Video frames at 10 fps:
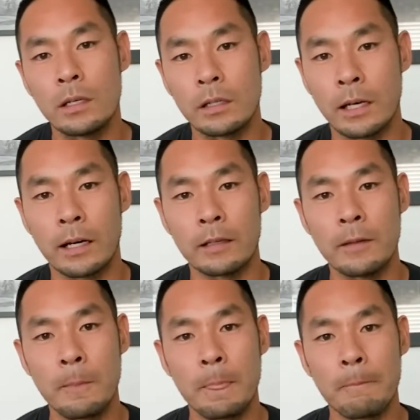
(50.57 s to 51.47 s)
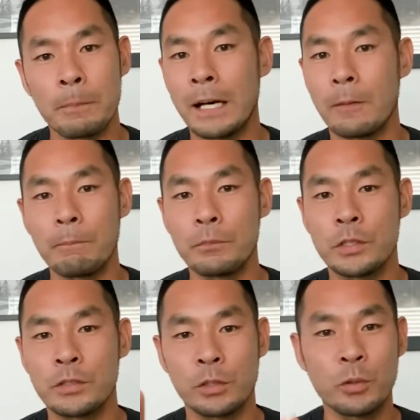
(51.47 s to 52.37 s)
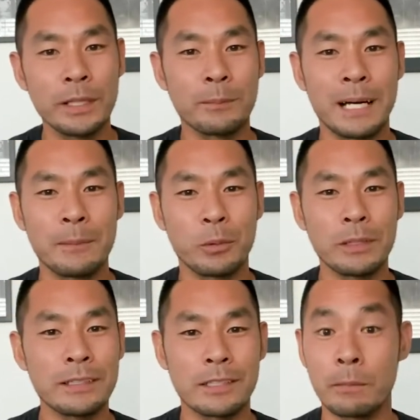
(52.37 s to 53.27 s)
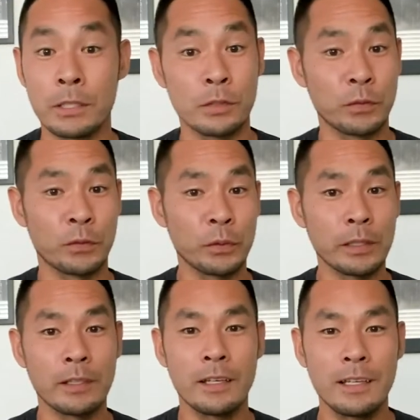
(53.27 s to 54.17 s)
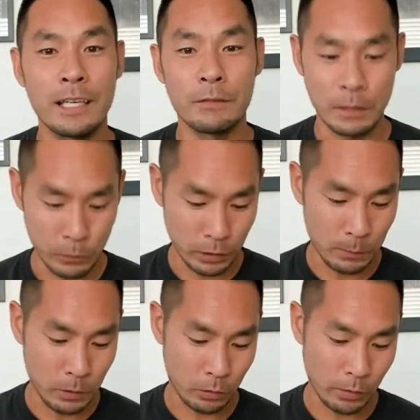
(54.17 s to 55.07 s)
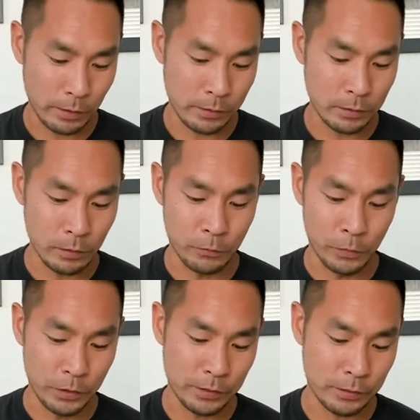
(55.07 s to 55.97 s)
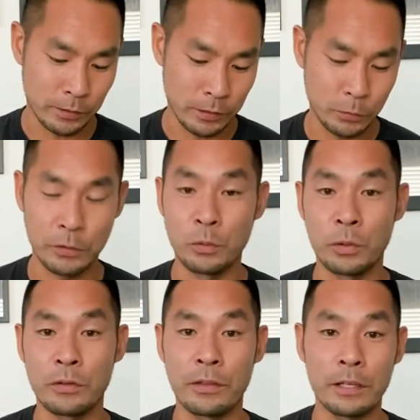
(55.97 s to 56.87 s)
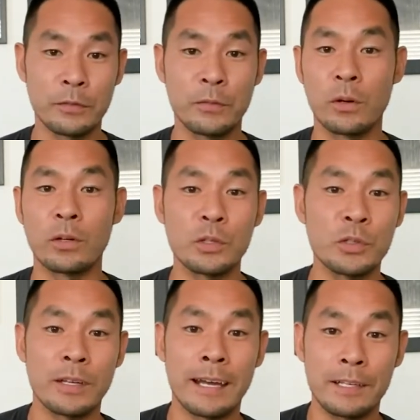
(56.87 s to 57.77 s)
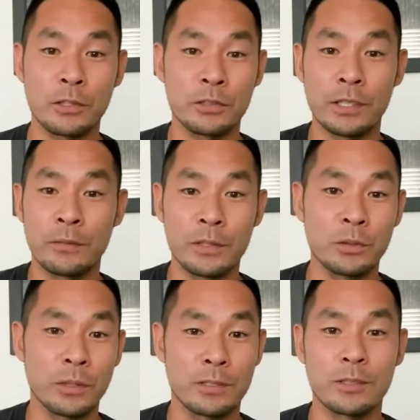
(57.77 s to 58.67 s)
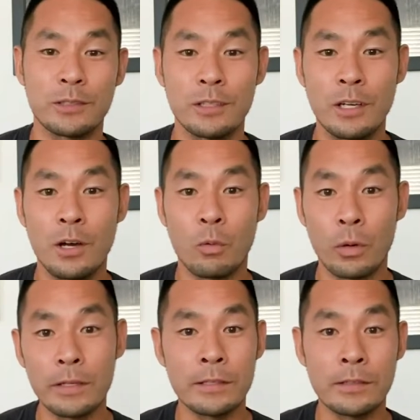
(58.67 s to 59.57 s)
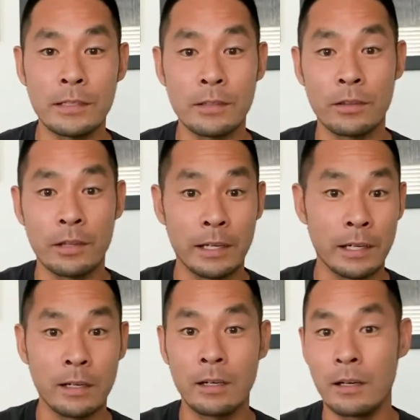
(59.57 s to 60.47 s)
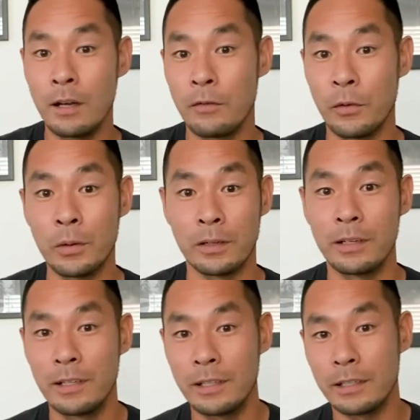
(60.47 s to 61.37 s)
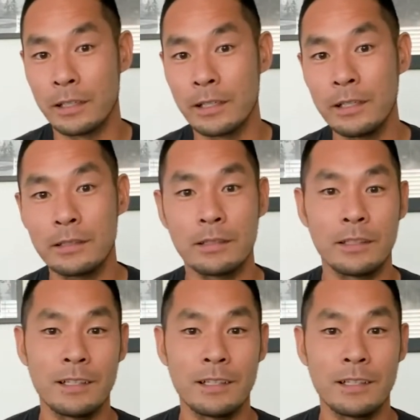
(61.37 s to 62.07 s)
God. Now, just a quick Bible reading tip. This is for free. If you ever come across a verse that starts with the word therefore, you should ask yourself this question What is the therefore? Get it?